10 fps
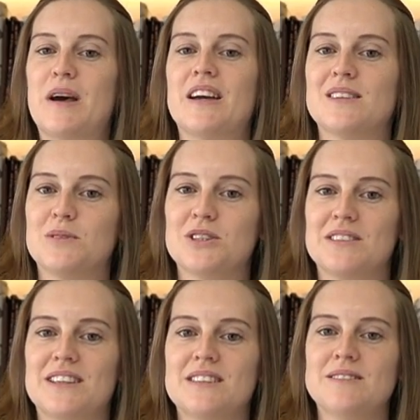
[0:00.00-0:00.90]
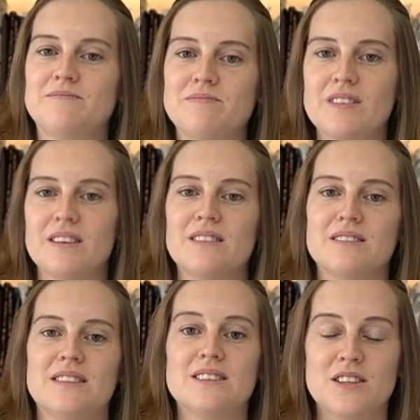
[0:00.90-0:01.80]
pattern that we're doing
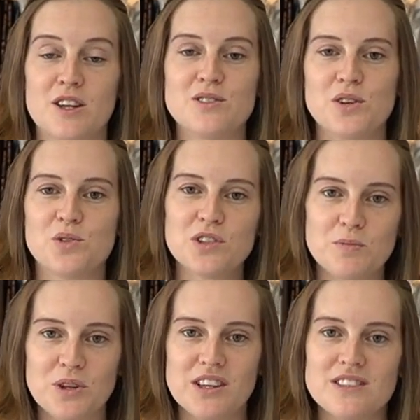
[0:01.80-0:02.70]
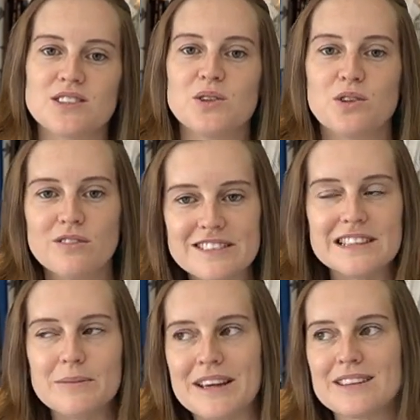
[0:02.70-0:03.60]
is a no sew crossbody. So
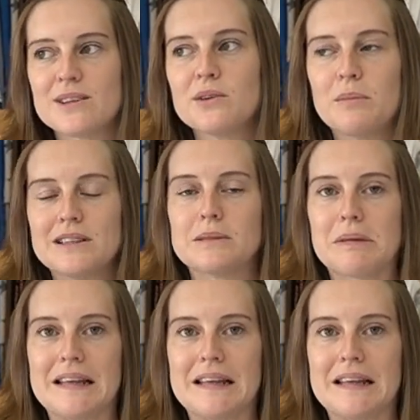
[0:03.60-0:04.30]
obviously we had to go and buy some